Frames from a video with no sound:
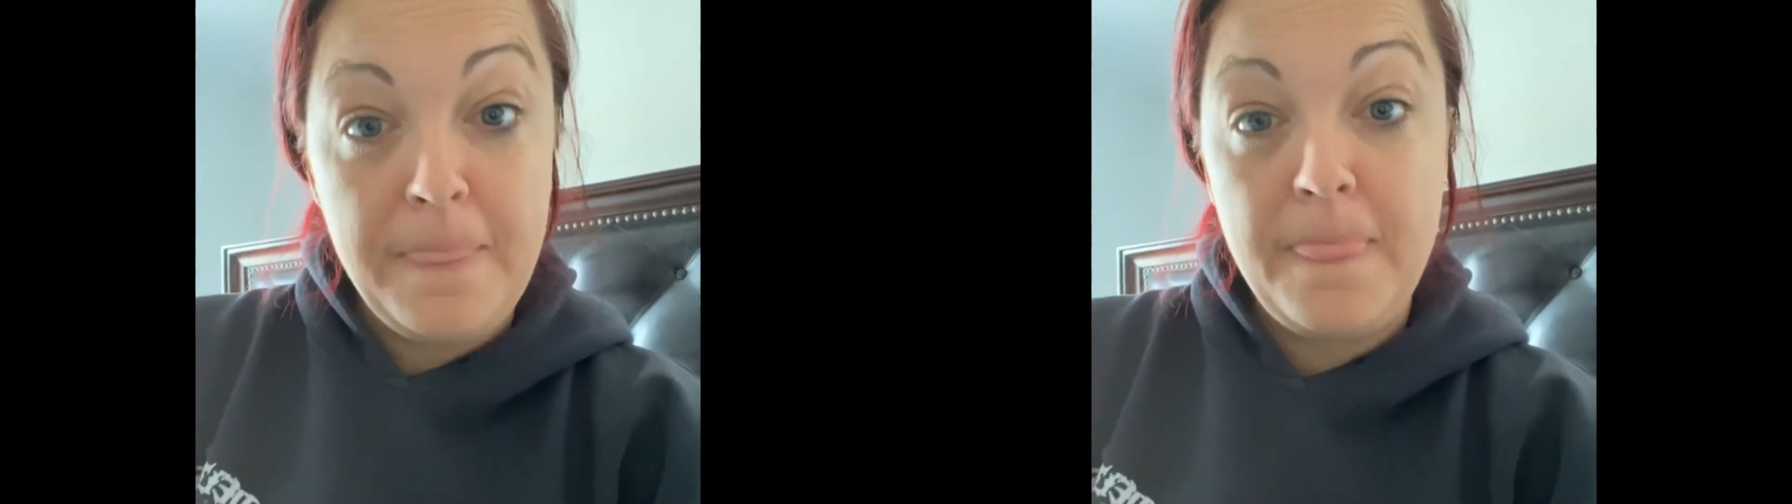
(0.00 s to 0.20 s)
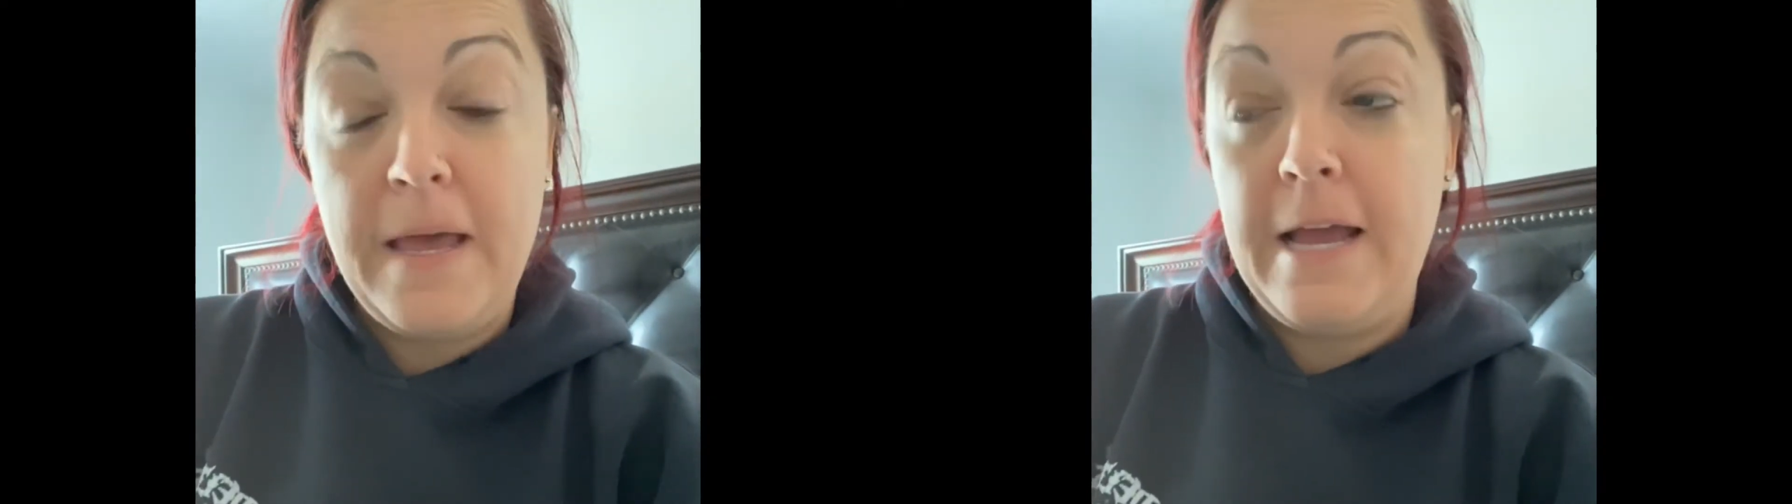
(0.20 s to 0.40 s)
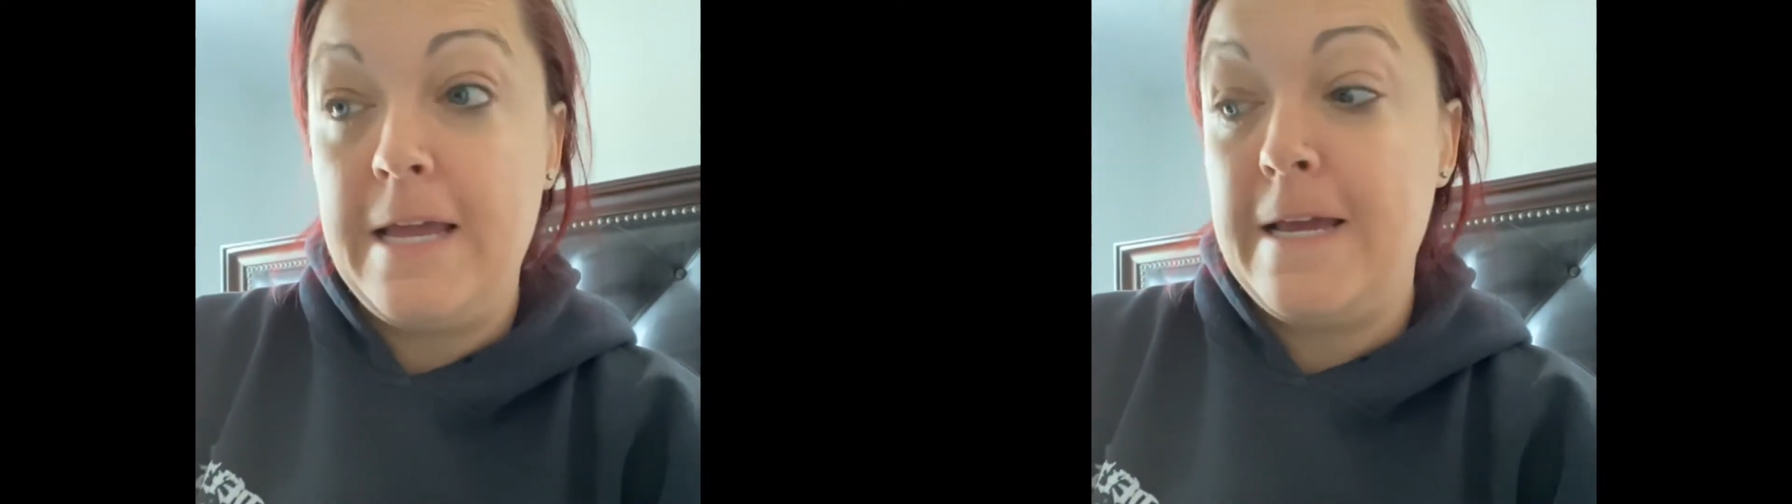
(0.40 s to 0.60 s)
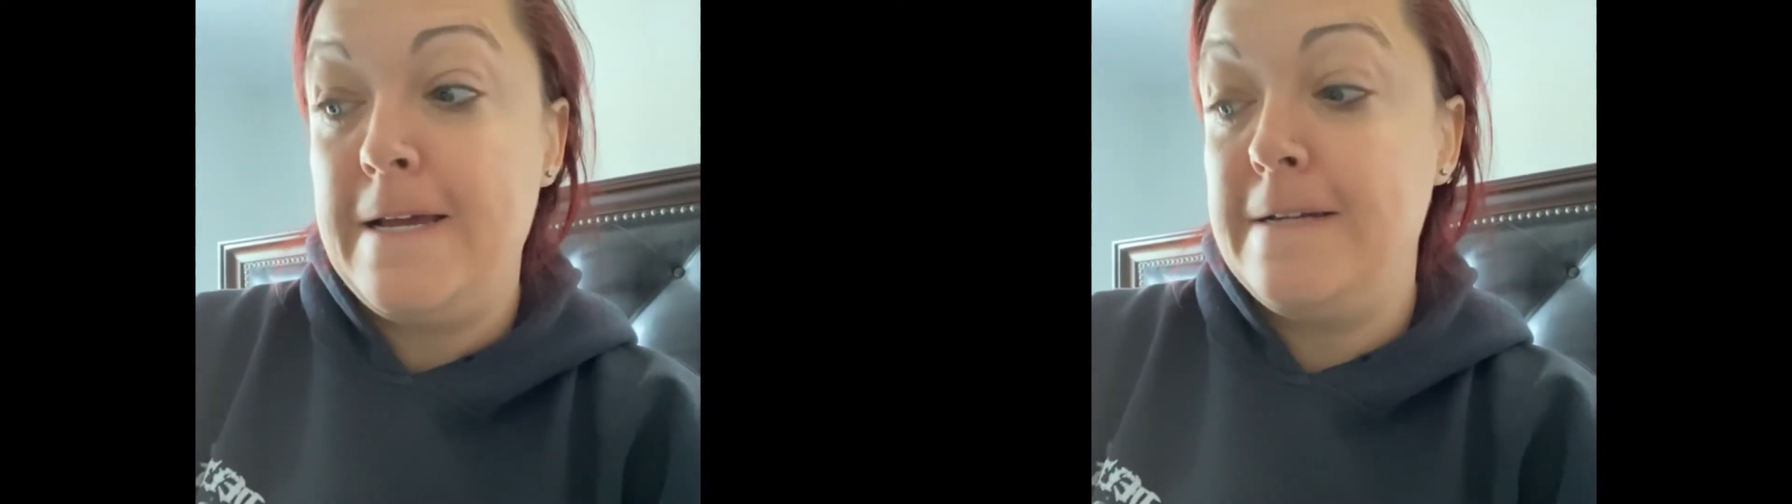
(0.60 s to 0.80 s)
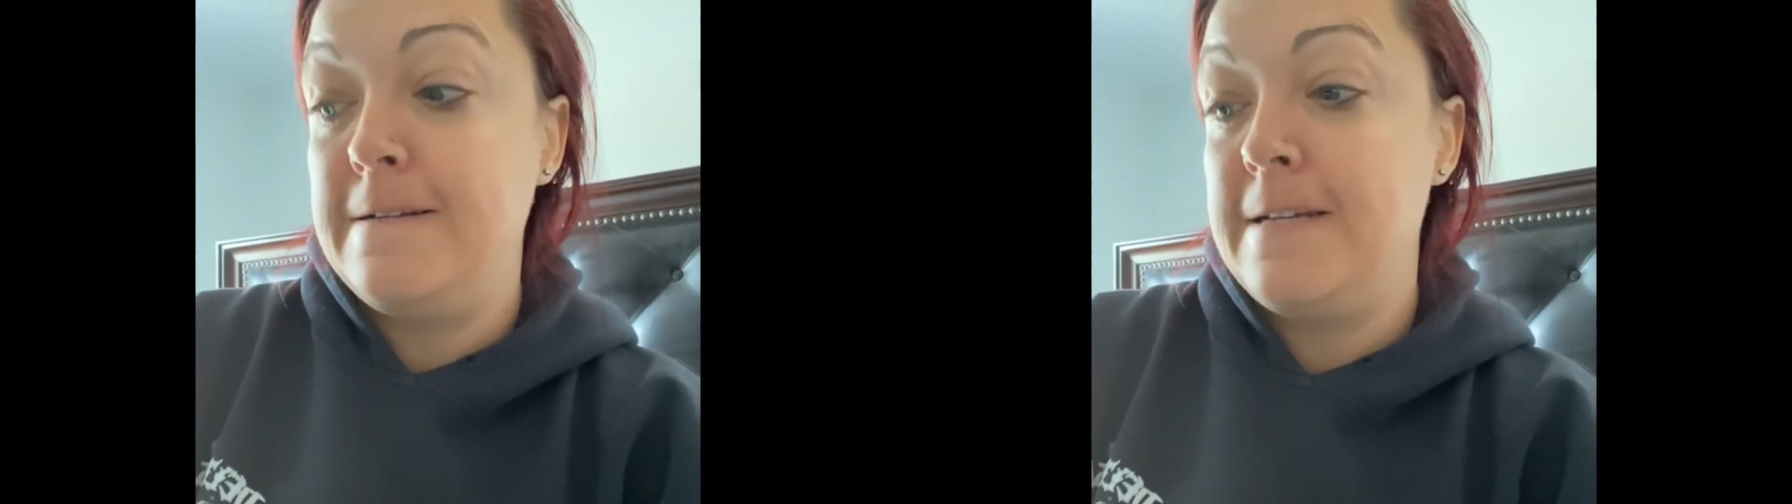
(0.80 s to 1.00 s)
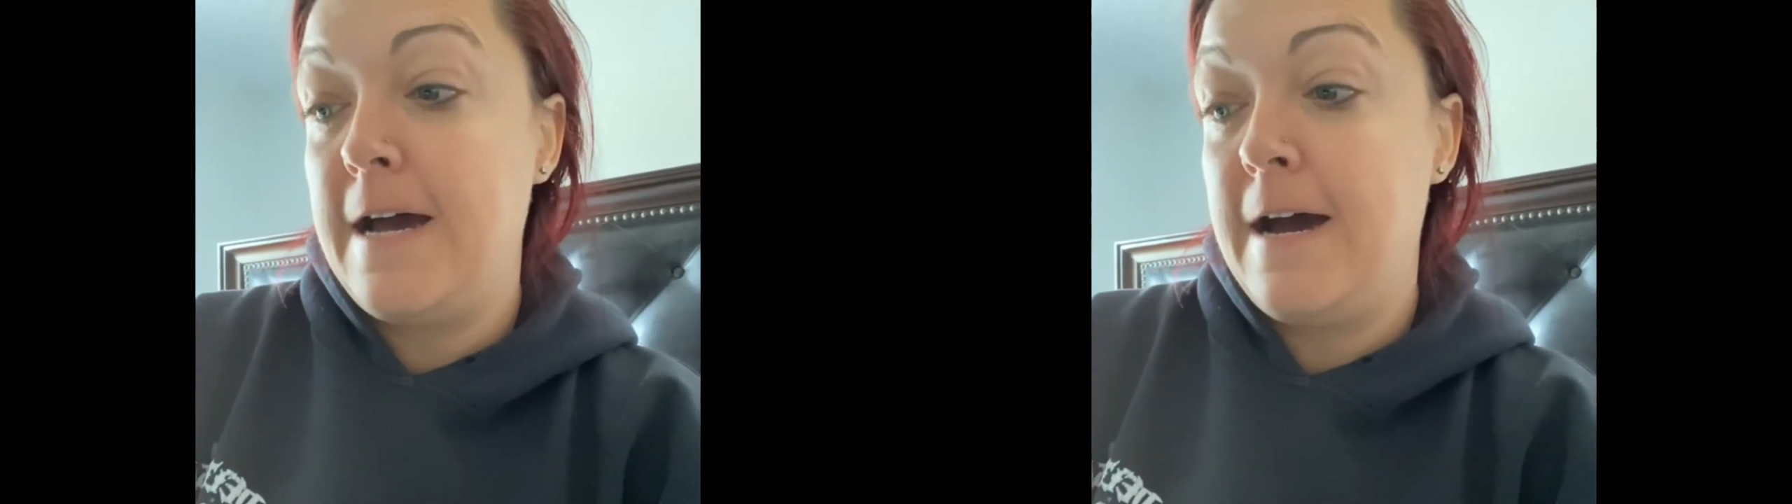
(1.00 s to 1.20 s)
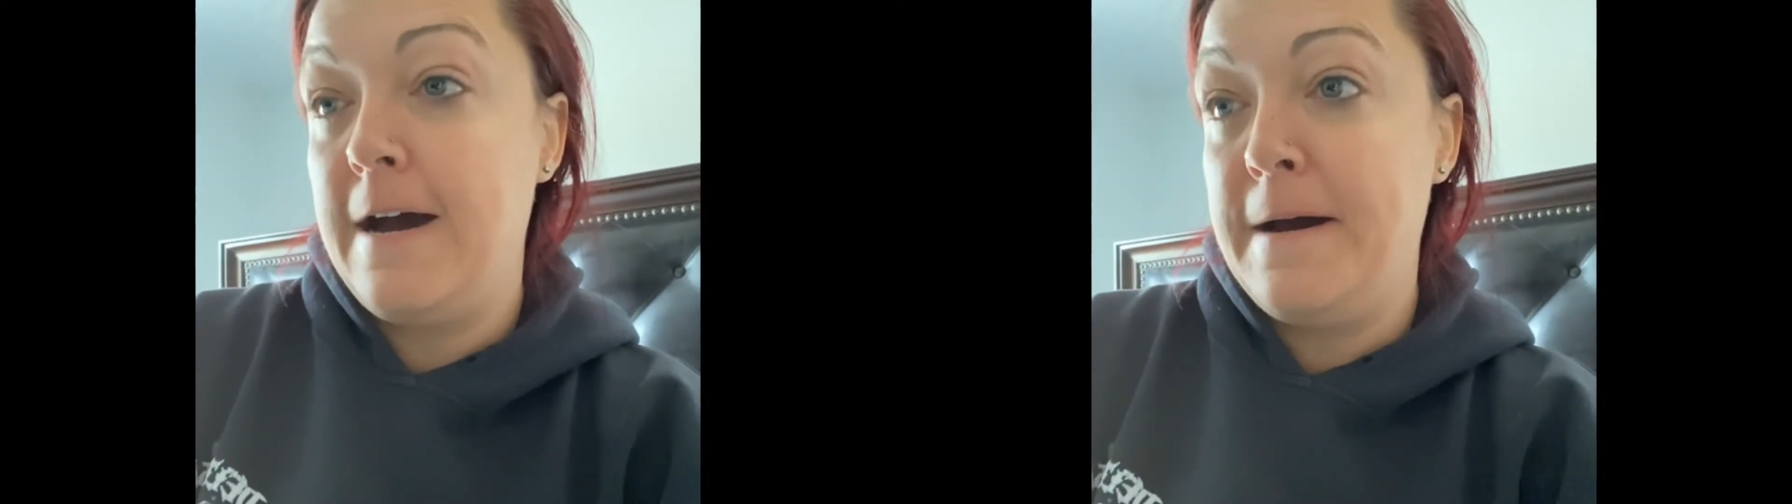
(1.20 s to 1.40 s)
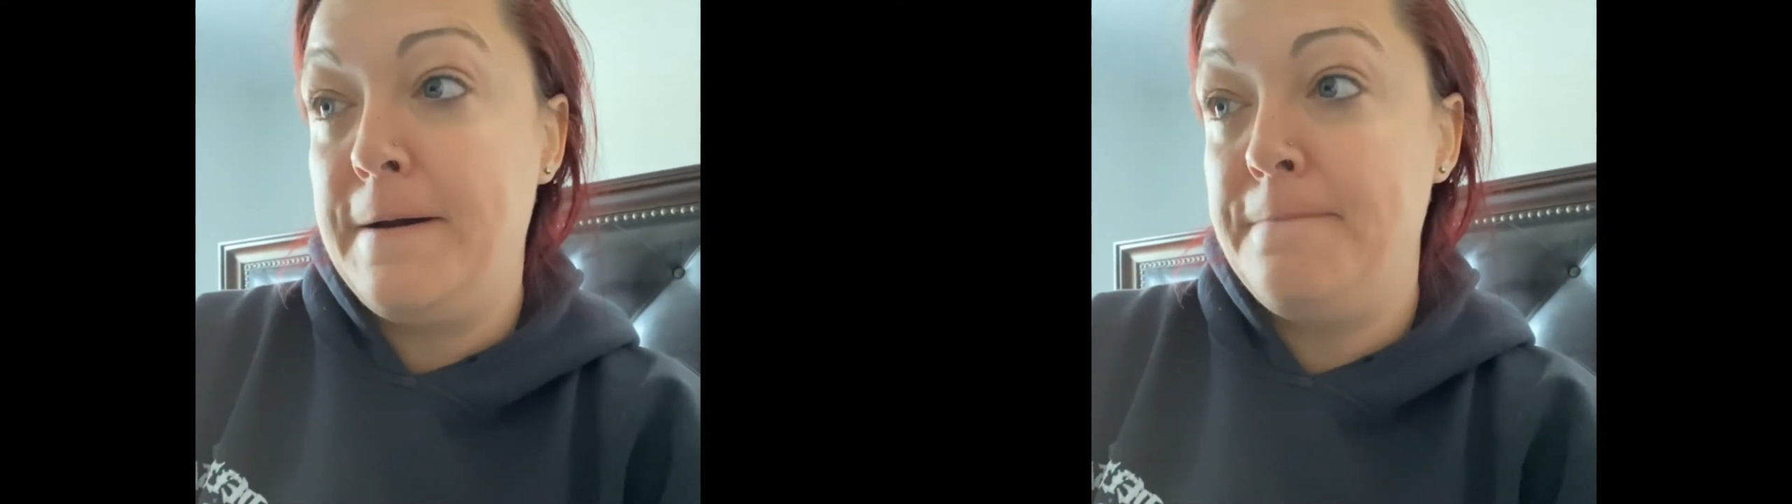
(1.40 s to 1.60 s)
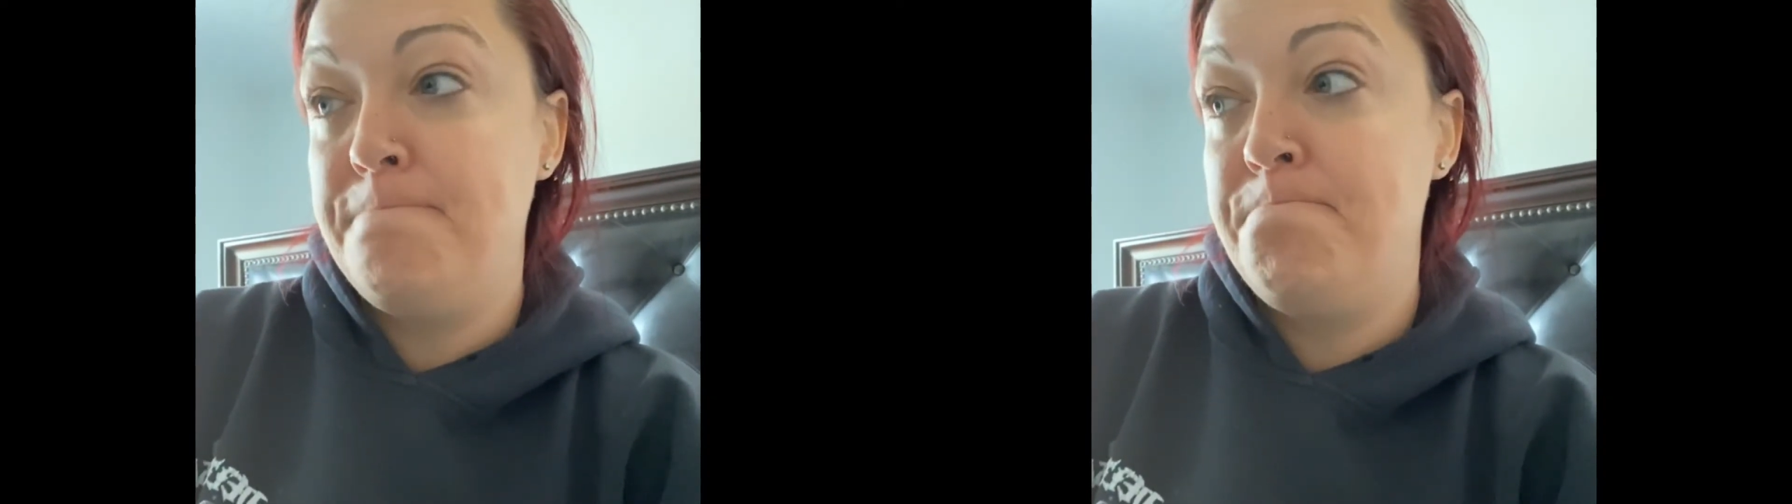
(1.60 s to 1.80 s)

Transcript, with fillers: and um,